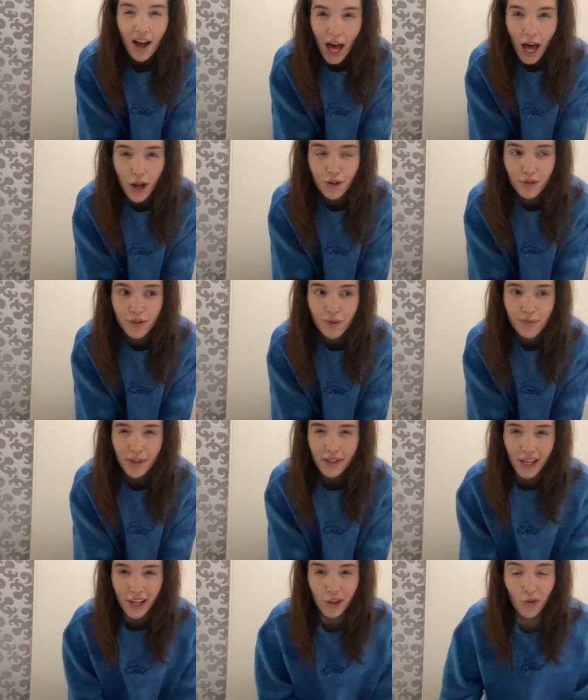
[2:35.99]
out of
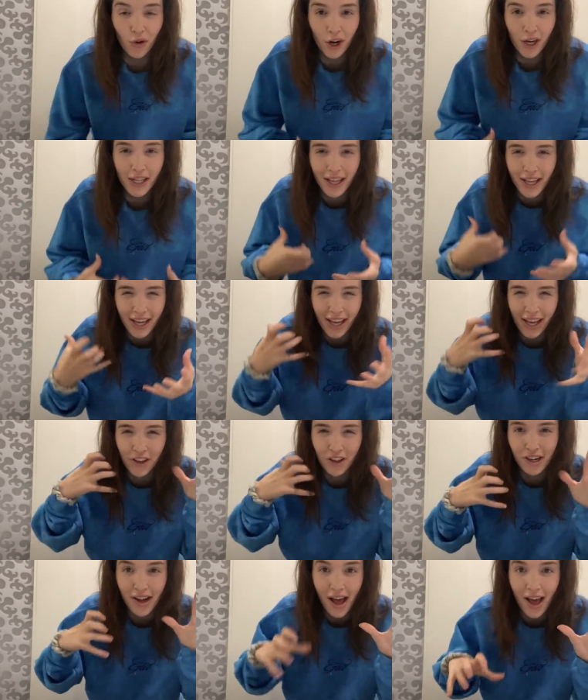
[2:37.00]
something that you already like in
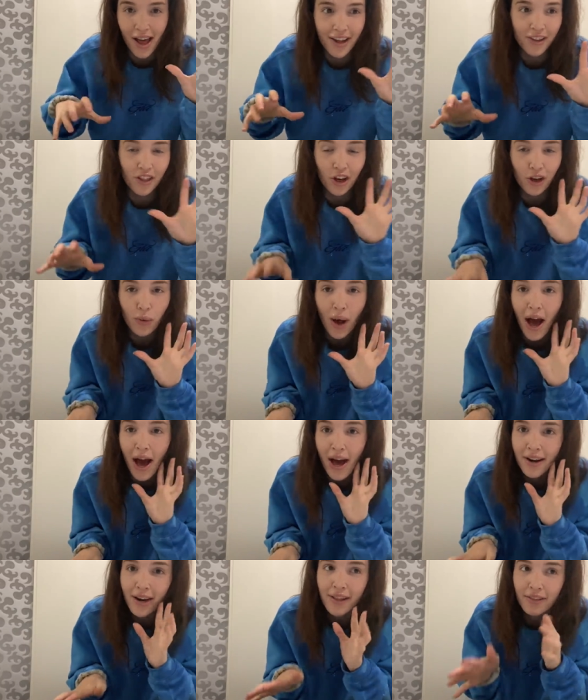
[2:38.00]
your head thought you
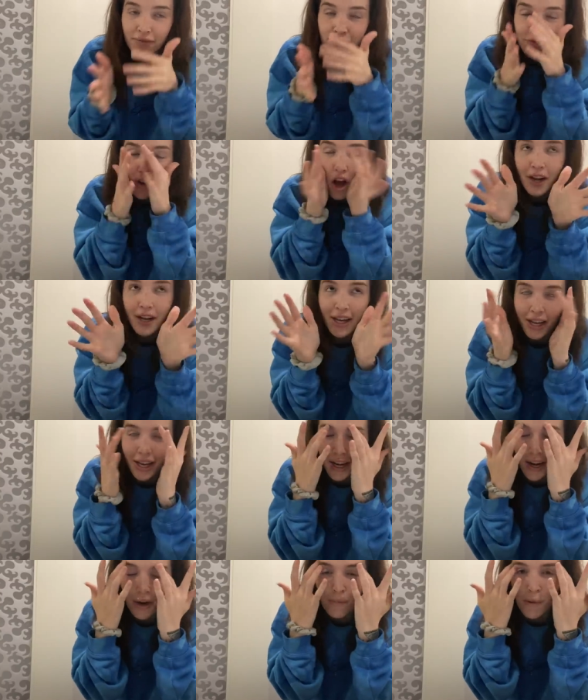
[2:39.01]
had. And I'm not
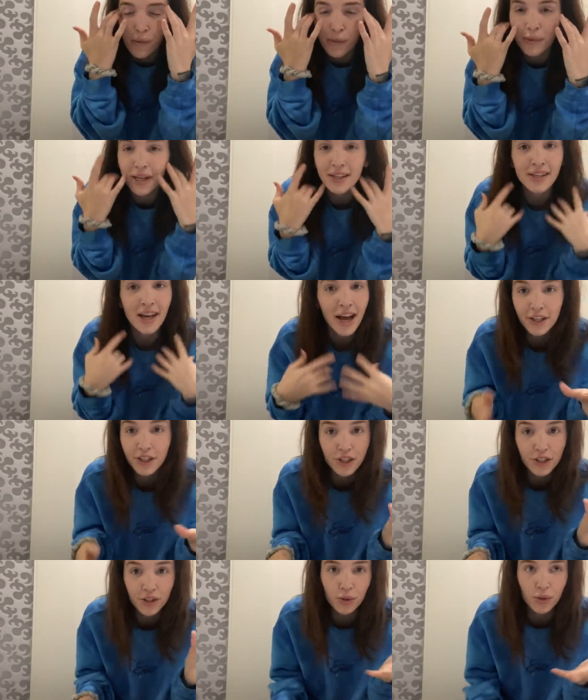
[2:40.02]
kidding. I remember being 10
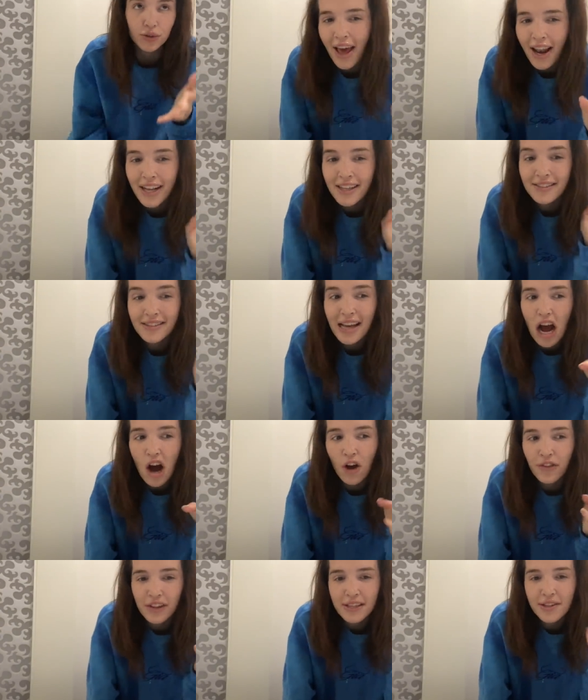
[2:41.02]
years old and I sat
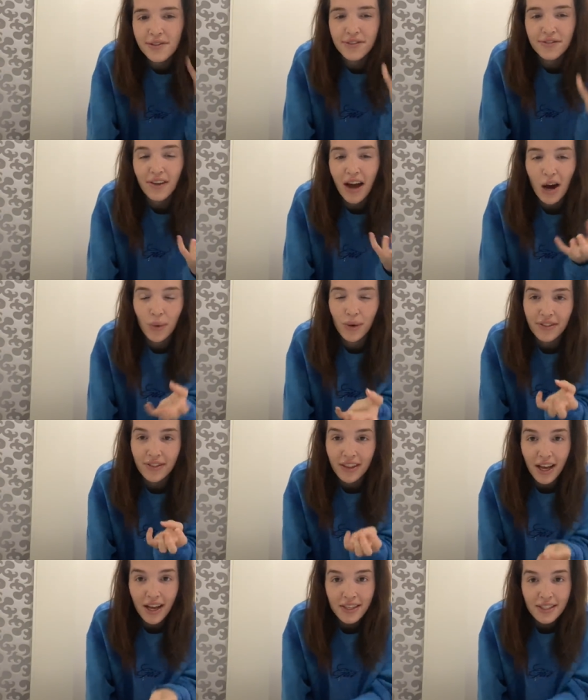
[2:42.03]
on these fountain
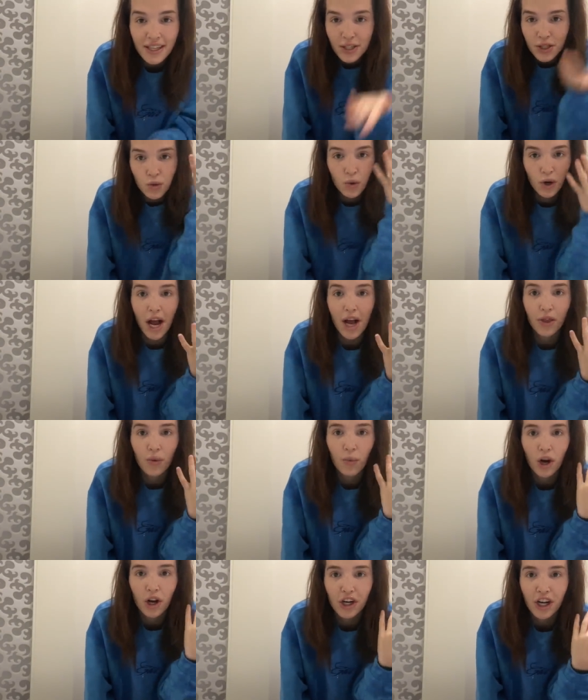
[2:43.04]
things that squirt out of the
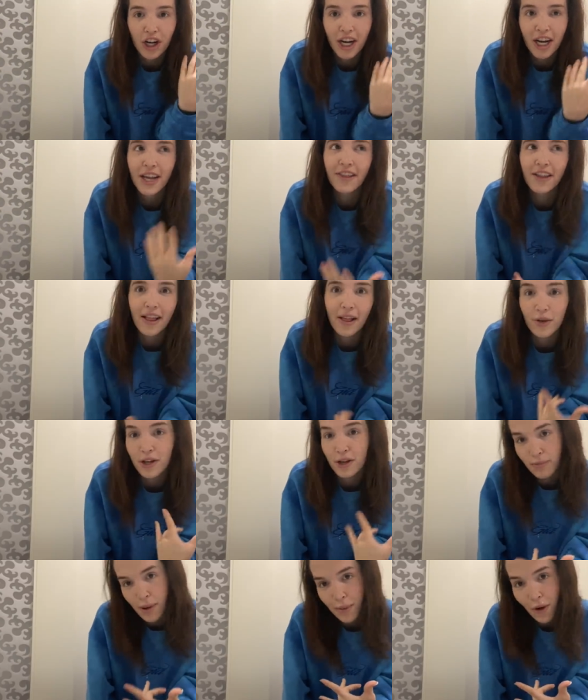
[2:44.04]
water and they like went
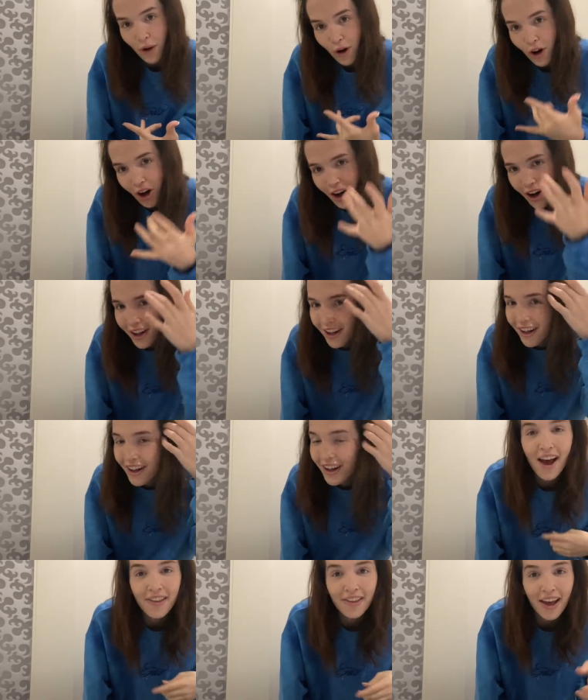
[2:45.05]
into my
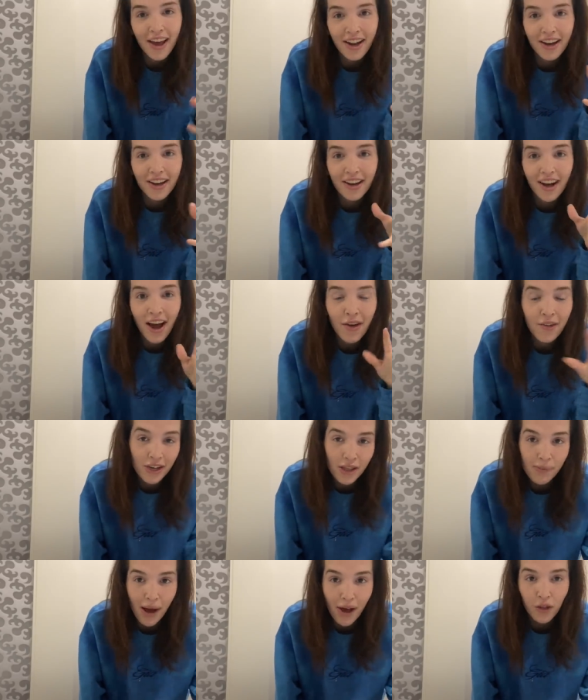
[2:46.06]
butthole. And then I went to
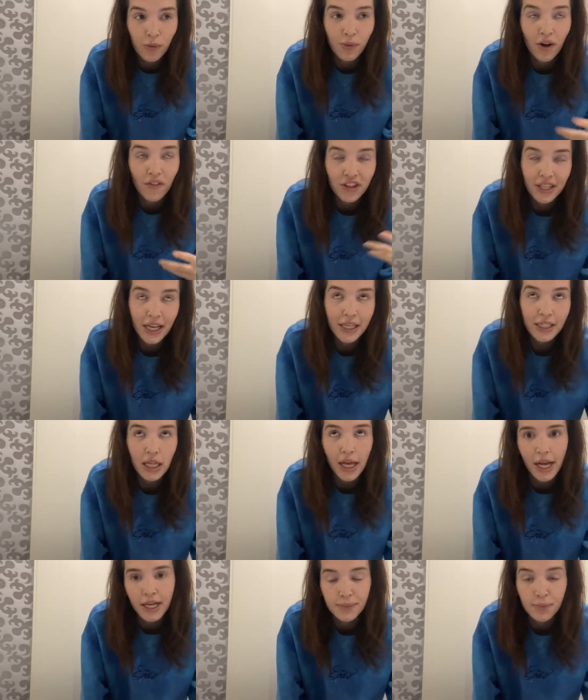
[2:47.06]
the bathroom and obviously I had
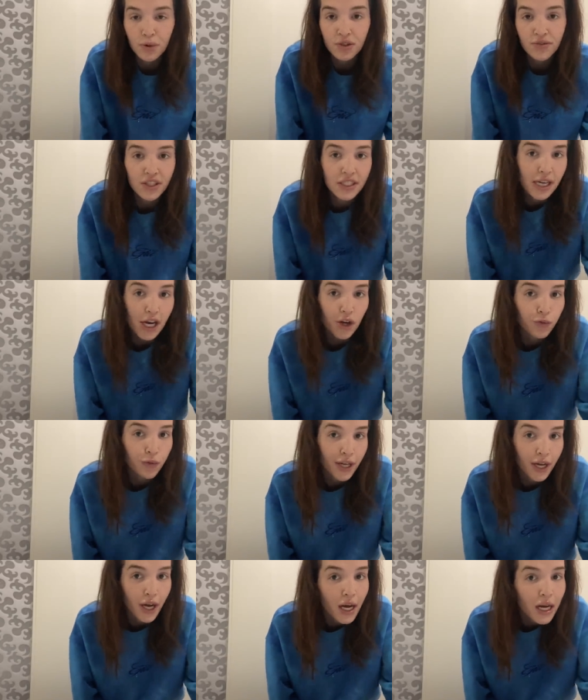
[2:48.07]
like explosively
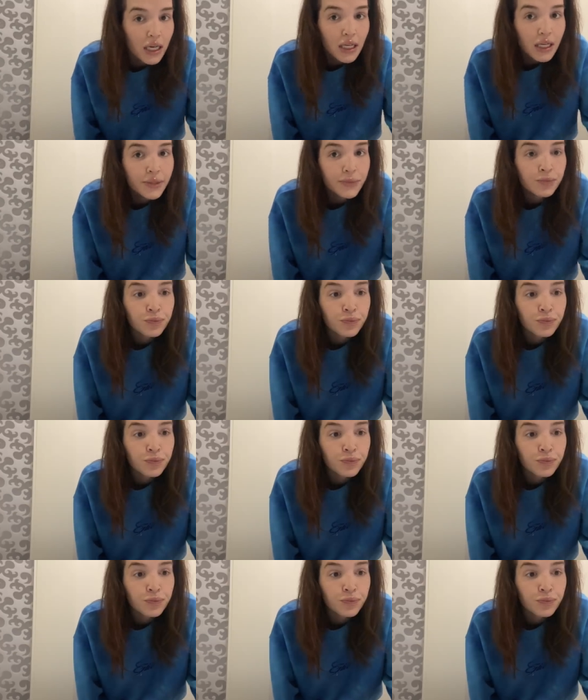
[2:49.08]
diarrhea.